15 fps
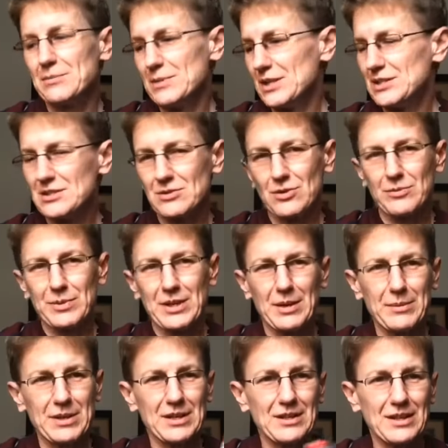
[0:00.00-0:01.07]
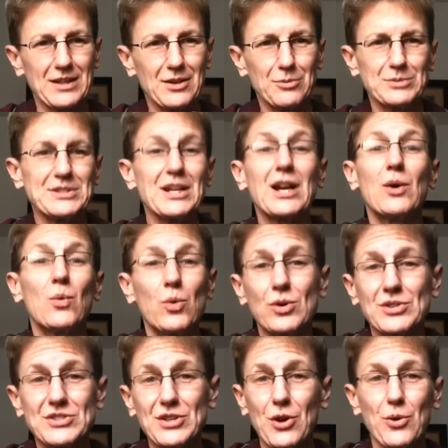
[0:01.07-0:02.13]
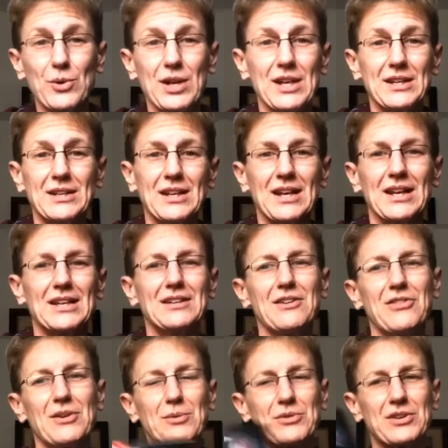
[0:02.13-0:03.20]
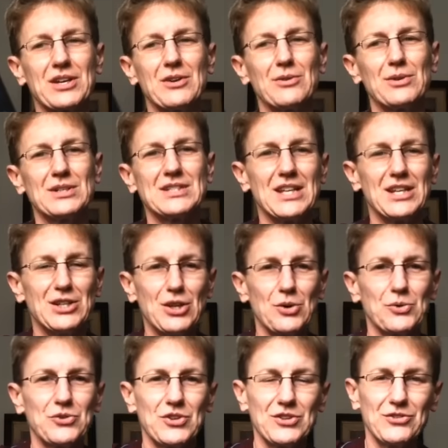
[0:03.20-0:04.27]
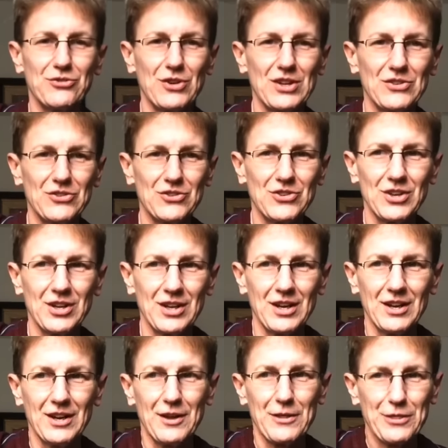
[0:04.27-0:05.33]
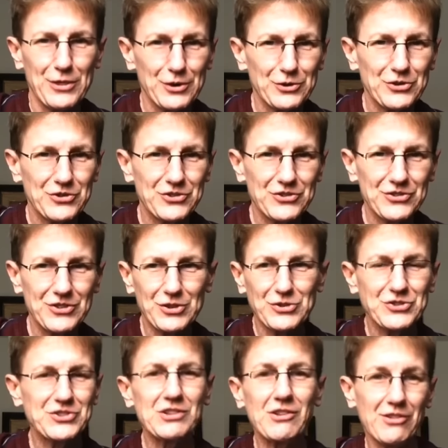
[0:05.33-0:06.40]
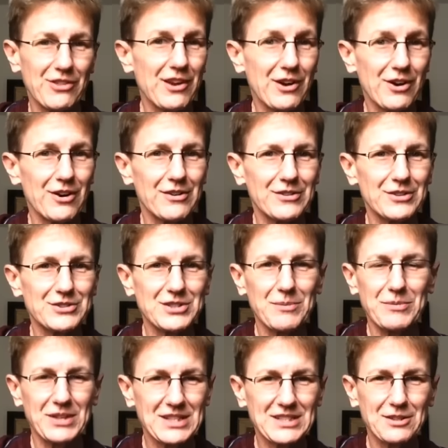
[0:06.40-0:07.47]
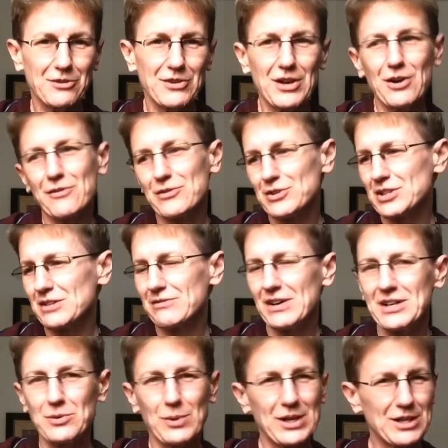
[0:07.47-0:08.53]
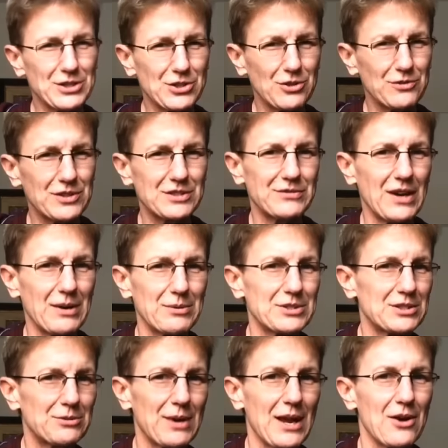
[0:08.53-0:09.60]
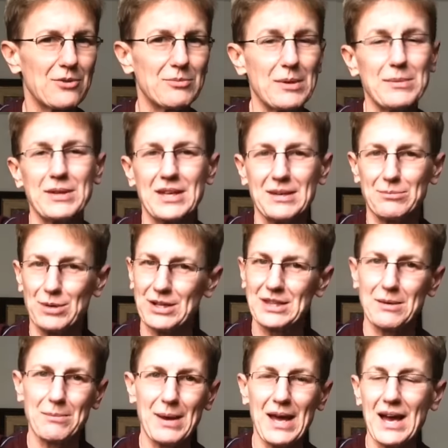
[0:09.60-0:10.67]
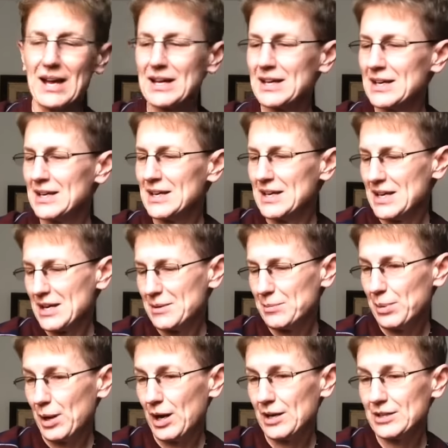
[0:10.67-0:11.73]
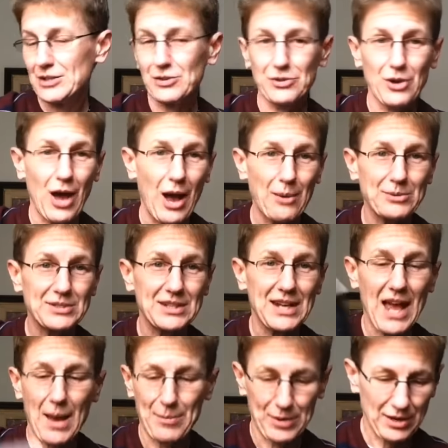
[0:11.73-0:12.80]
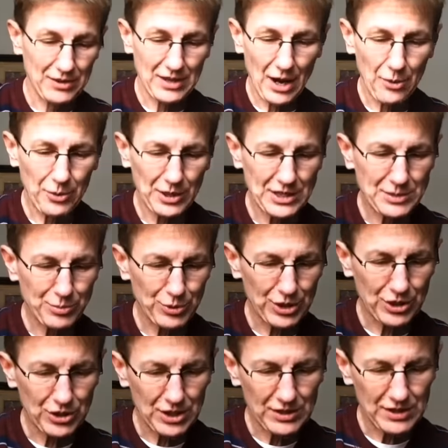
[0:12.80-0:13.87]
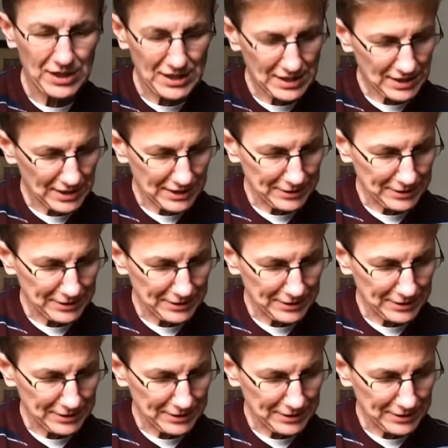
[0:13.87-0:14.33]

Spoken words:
it's sort of becoming, like, almost like a war zone, and the thing with Akira is he knows his friends... They're still there. There's something still there. If they can find a way to turn this virus around, maybe you can bring them back. But you don't know how it's going to happen. I think the artwork is pretty good in this.